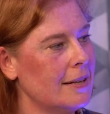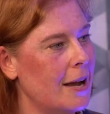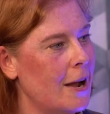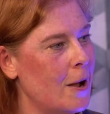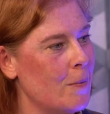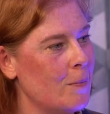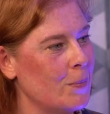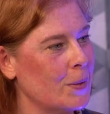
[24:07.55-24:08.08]

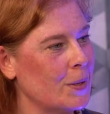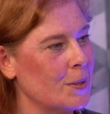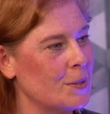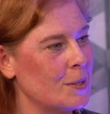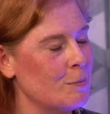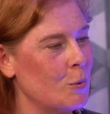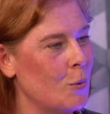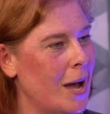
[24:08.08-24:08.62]
because
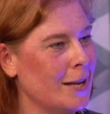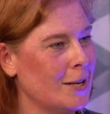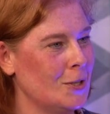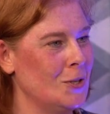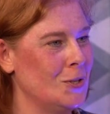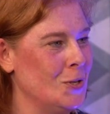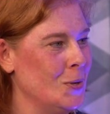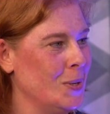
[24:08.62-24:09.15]
the more
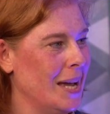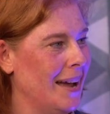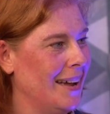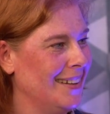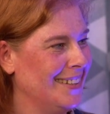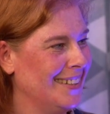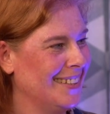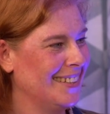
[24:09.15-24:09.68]
anxious you get,
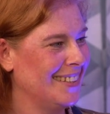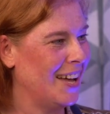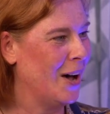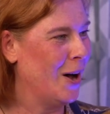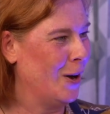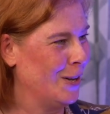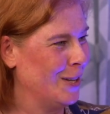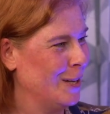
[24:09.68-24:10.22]
the
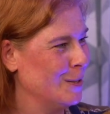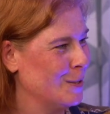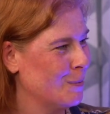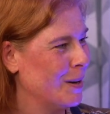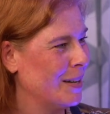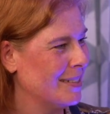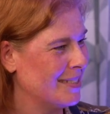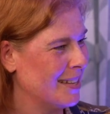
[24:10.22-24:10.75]
harder those
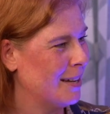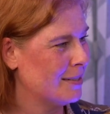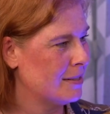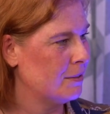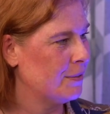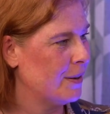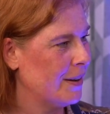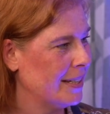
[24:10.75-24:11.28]
words are
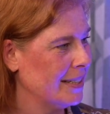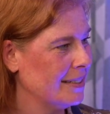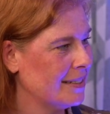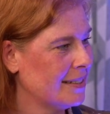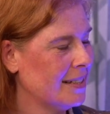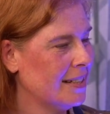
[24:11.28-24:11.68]
to find.